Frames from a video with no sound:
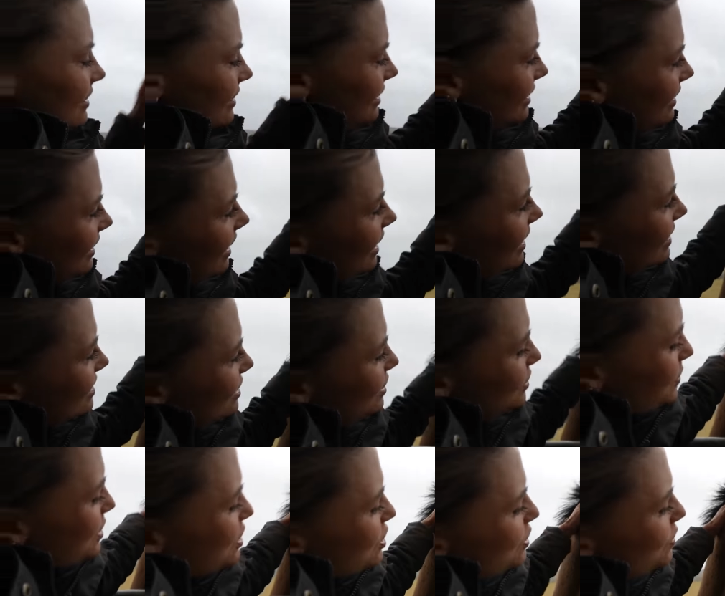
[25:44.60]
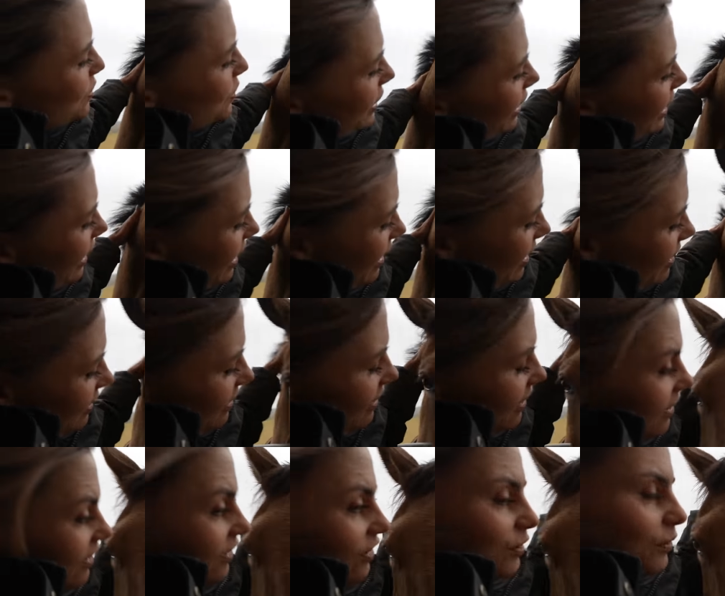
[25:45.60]
Yeah, did you enjoy it?
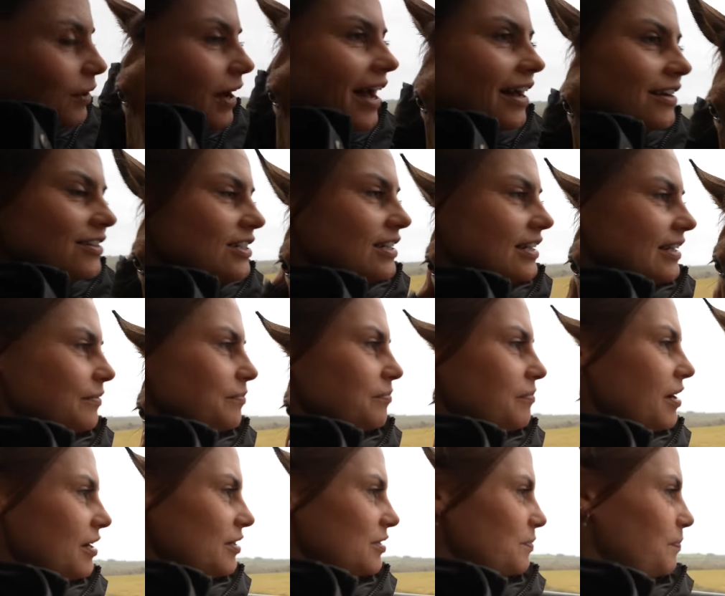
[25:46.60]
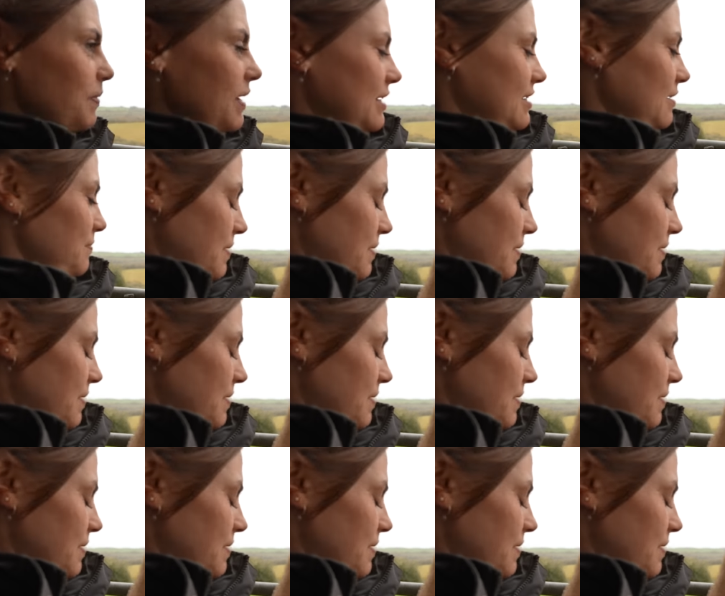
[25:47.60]
You were actually much better